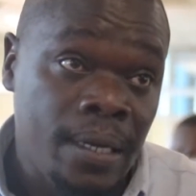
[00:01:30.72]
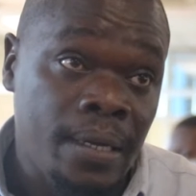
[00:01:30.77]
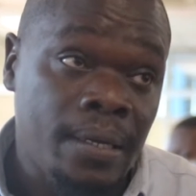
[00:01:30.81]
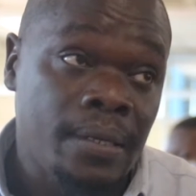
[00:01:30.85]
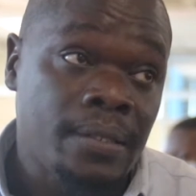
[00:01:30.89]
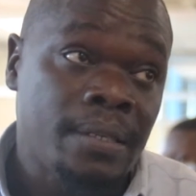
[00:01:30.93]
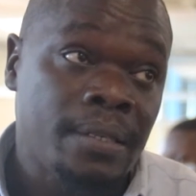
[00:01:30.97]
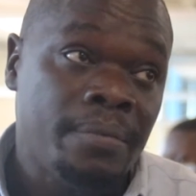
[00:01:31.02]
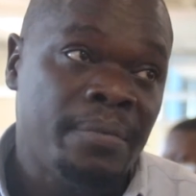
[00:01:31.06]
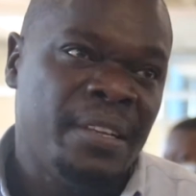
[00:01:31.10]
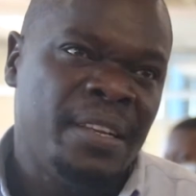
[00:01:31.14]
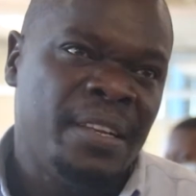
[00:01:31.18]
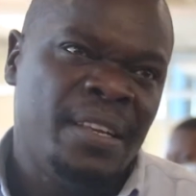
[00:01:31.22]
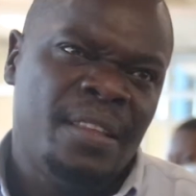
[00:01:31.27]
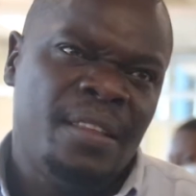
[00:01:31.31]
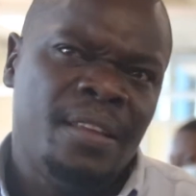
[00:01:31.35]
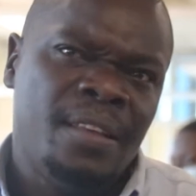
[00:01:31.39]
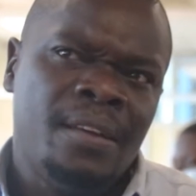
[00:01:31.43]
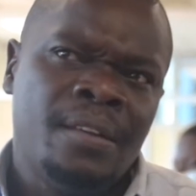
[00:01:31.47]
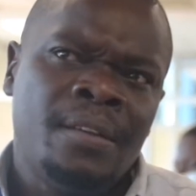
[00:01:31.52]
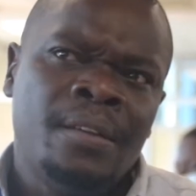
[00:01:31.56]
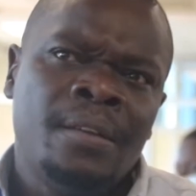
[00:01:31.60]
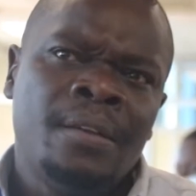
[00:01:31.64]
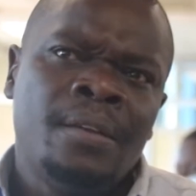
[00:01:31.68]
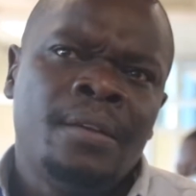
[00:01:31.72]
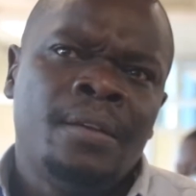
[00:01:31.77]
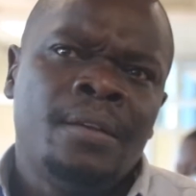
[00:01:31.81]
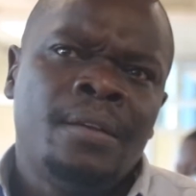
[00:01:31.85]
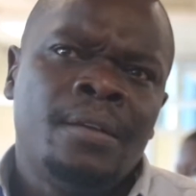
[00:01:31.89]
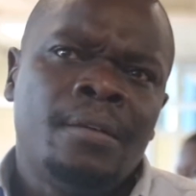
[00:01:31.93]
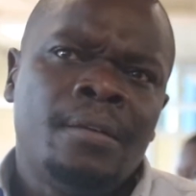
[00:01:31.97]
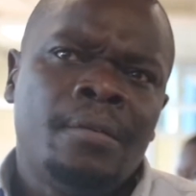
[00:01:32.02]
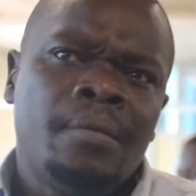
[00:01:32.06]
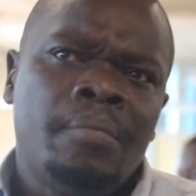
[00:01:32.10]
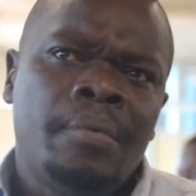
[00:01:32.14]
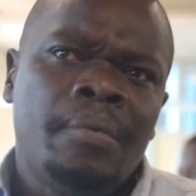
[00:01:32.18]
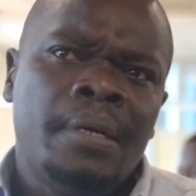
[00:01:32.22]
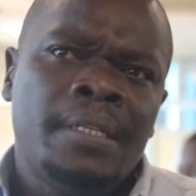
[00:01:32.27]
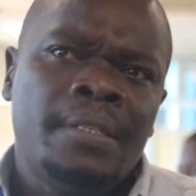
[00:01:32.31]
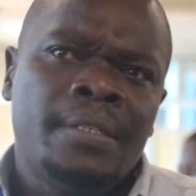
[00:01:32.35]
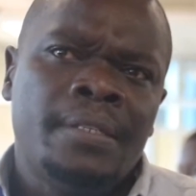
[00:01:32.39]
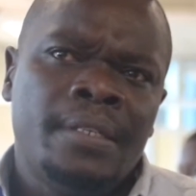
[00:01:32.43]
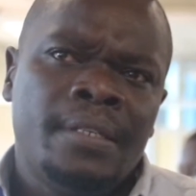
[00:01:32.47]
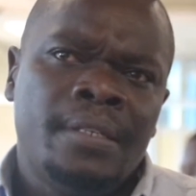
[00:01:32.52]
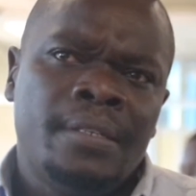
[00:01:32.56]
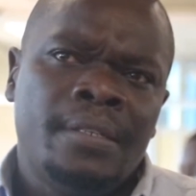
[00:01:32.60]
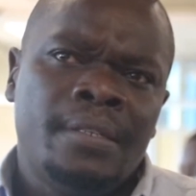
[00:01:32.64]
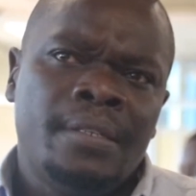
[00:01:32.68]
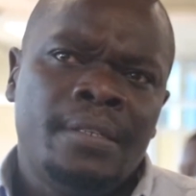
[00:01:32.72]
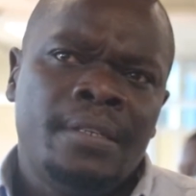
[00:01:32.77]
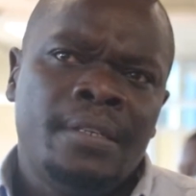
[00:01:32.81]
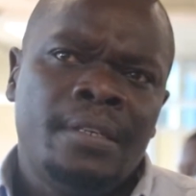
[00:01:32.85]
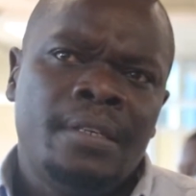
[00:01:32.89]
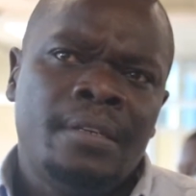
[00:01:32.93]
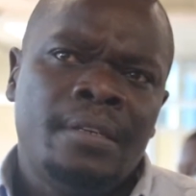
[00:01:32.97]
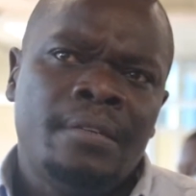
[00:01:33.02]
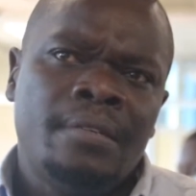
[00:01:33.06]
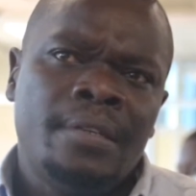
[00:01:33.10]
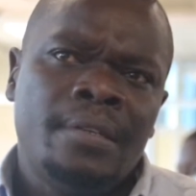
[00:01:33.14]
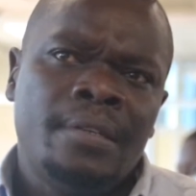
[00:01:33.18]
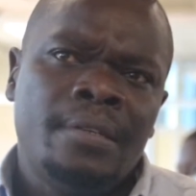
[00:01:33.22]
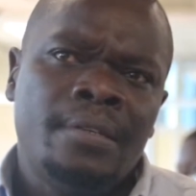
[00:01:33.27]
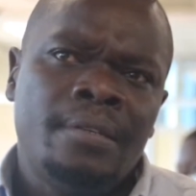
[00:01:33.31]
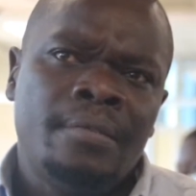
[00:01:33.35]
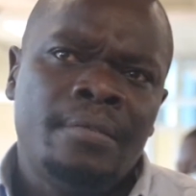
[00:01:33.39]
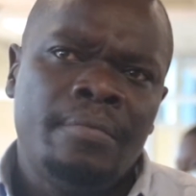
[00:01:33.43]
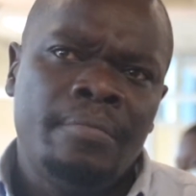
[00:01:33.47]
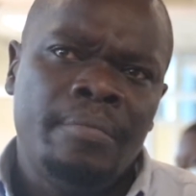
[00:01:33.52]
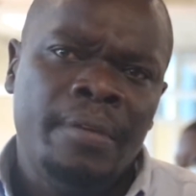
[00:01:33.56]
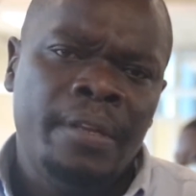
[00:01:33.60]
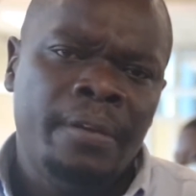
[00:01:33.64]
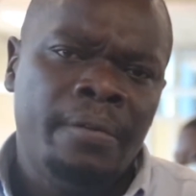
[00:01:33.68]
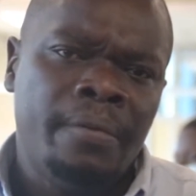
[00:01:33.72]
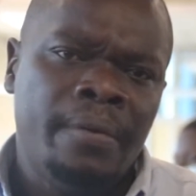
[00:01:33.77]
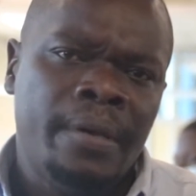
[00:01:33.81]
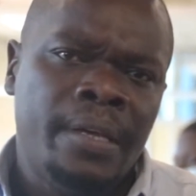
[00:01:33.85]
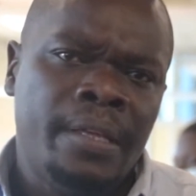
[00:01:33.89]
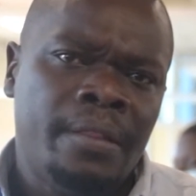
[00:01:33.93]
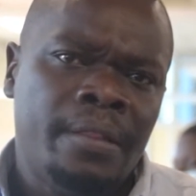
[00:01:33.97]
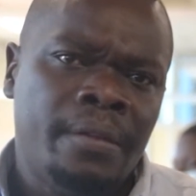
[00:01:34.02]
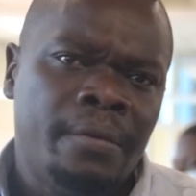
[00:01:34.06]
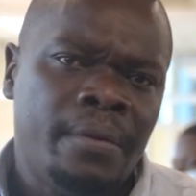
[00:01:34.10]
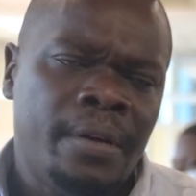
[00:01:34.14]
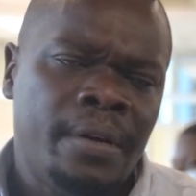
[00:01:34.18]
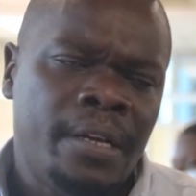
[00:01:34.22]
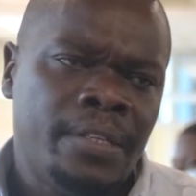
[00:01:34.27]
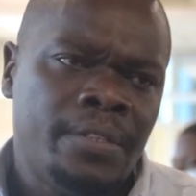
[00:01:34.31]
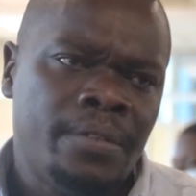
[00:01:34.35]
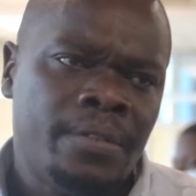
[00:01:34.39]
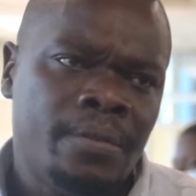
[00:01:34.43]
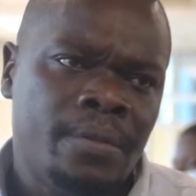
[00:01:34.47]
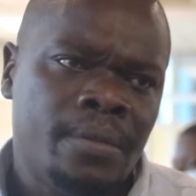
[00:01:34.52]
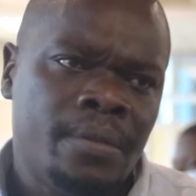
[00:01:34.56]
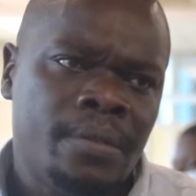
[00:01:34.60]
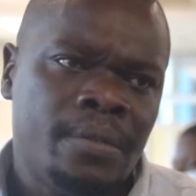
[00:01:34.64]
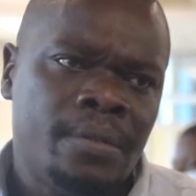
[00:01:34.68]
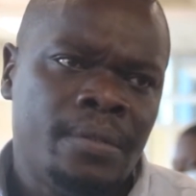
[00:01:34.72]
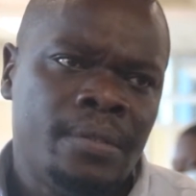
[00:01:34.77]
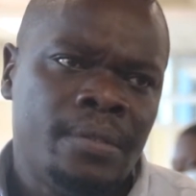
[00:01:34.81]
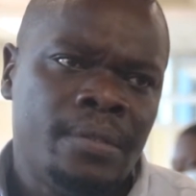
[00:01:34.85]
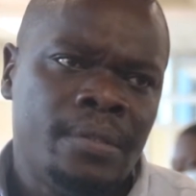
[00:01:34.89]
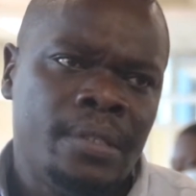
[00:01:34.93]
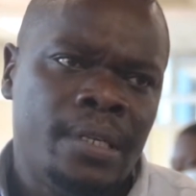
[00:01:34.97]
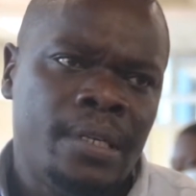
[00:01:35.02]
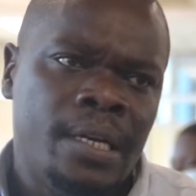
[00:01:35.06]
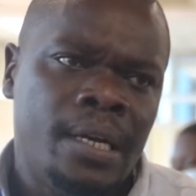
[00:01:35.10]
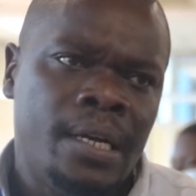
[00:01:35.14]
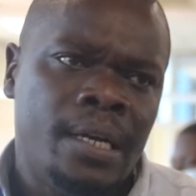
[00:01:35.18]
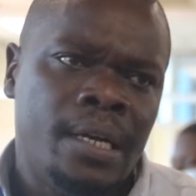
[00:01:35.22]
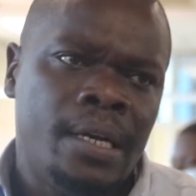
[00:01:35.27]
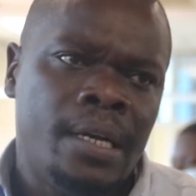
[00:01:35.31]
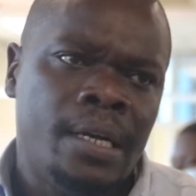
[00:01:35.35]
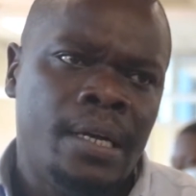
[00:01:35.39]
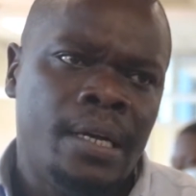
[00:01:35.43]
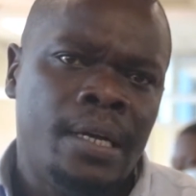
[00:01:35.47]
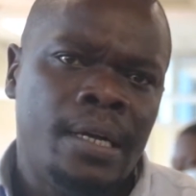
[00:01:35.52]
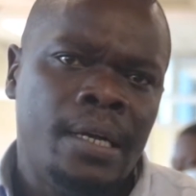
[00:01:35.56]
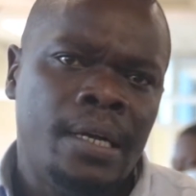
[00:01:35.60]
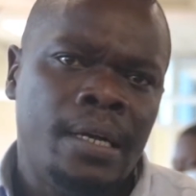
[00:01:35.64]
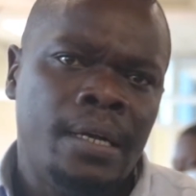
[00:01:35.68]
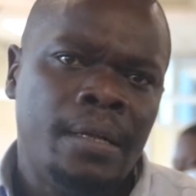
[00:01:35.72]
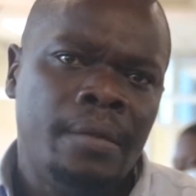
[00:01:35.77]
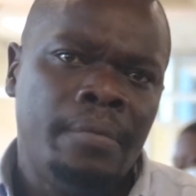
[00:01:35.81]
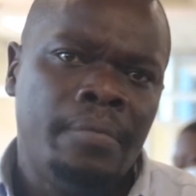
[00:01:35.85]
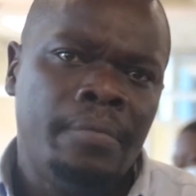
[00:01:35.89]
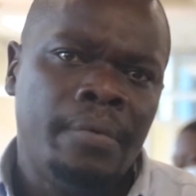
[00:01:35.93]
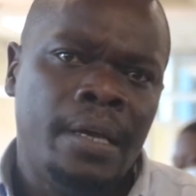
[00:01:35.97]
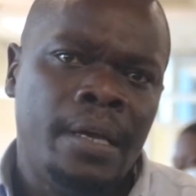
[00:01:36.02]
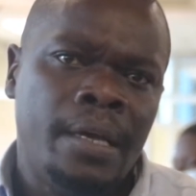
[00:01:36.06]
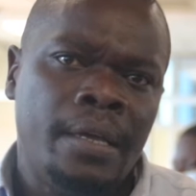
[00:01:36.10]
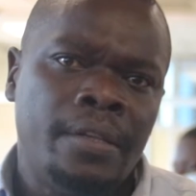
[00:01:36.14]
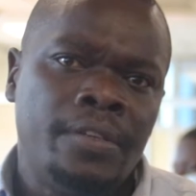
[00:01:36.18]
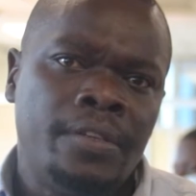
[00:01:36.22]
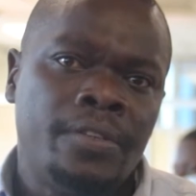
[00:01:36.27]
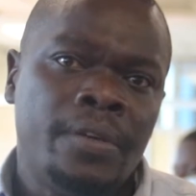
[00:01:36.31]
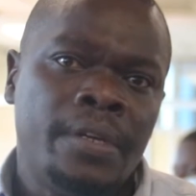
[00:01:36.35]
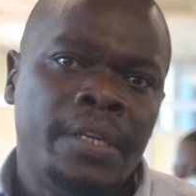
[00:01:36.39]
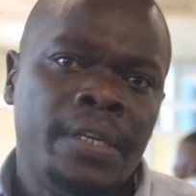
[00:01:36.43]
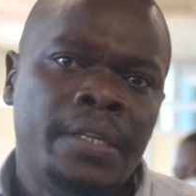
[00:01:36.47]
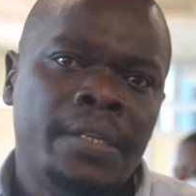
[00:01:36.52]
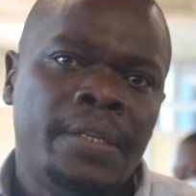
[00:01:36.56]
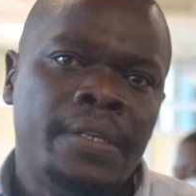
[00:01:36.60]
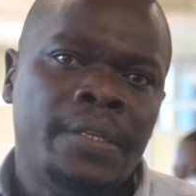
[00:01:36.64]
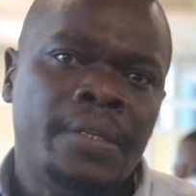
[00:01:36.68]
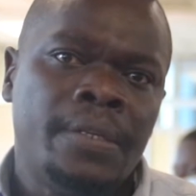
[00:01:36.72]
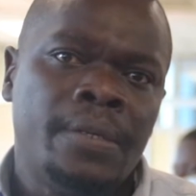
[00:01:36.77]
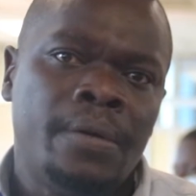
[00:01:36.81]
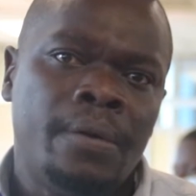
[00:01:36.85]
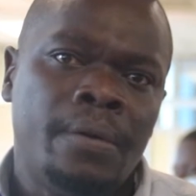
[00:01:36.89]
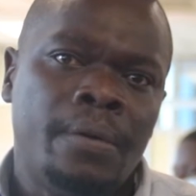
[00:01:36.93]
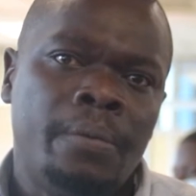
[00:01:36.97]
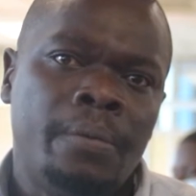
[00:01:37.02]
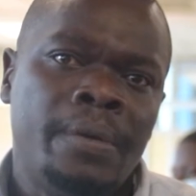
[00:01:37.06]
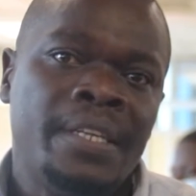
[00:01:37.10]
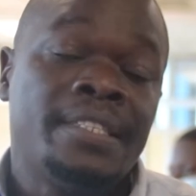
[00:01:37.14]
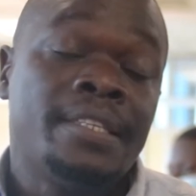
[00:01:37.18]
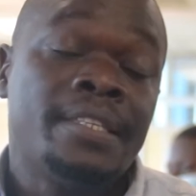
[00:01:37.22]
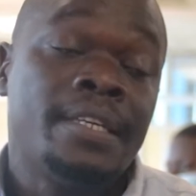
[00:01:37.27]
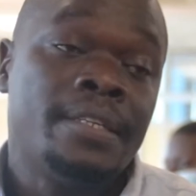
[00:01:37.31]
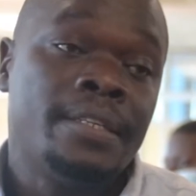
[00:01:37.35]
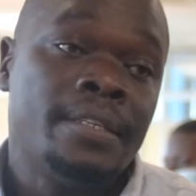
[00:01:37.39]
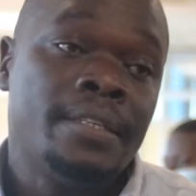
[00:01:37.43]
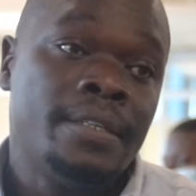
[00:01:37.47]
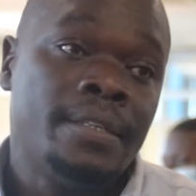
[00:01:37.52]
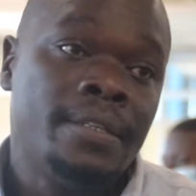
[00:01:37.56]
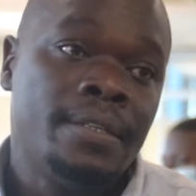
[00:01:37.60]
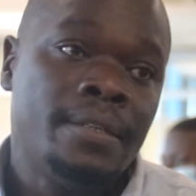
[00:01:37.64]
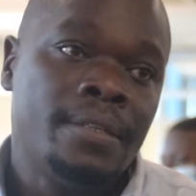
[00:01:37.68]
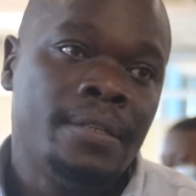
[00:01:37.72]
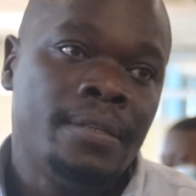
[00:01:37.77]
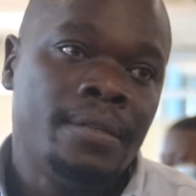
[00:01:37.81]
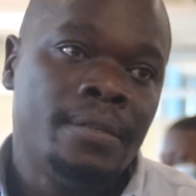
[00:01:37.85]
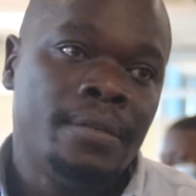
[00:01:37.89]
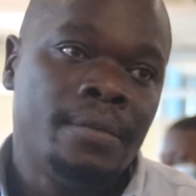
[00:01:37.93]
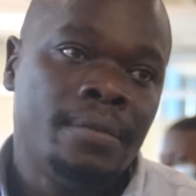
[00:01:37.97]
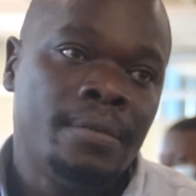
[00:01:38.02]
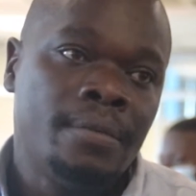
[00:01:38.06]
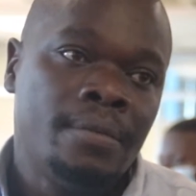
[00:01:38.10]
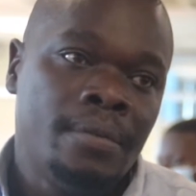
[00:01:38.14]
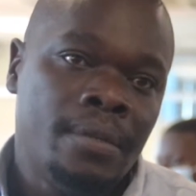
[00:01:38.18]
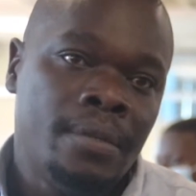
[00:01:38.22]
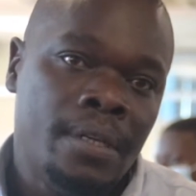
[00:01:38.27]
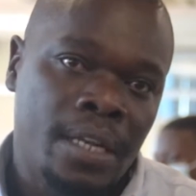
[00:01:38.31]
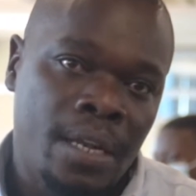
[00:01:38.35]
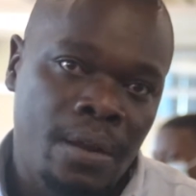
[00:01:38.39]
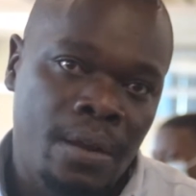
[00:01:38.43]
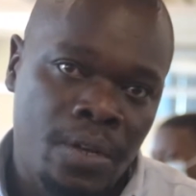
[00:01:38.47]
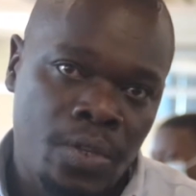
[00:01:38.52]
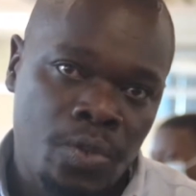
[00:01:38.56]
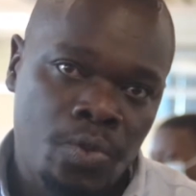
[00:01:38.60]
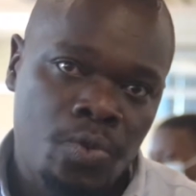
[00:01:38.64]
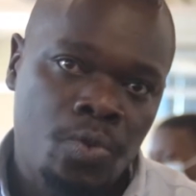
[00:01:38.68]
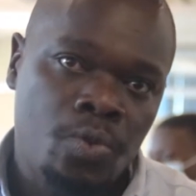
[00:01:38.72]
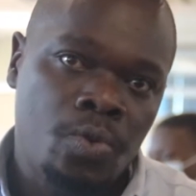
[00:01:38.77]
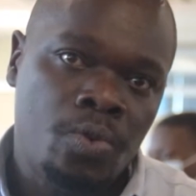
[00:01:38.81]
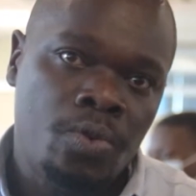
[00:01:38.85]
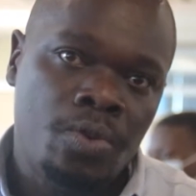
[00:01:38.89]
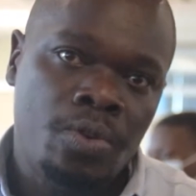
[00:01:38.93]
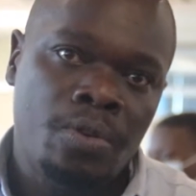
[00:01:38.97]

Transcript: yeah, something like that. But then midway through high school, I joined, or we started in our school.